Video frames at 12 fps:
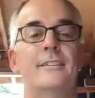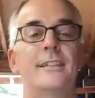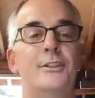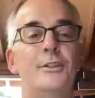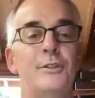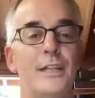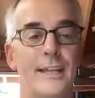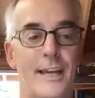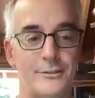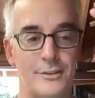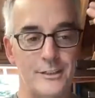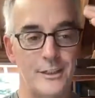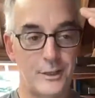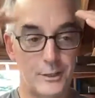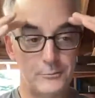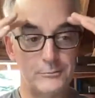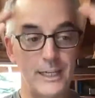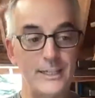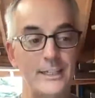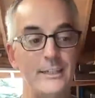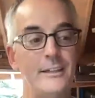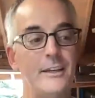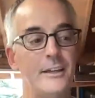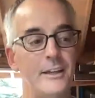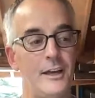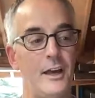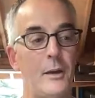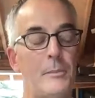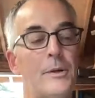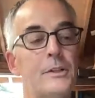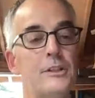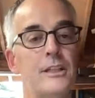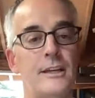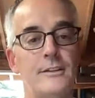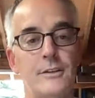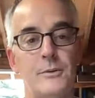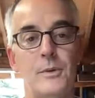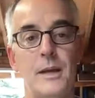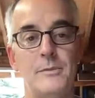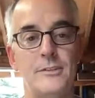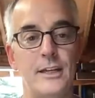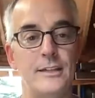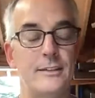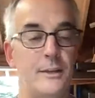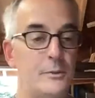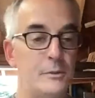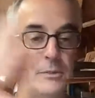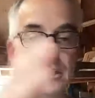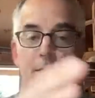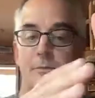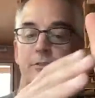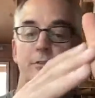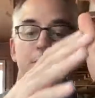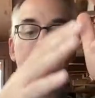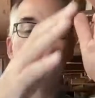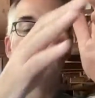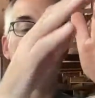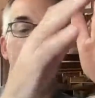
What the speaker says: Like you can actually already put together a website that would be able to,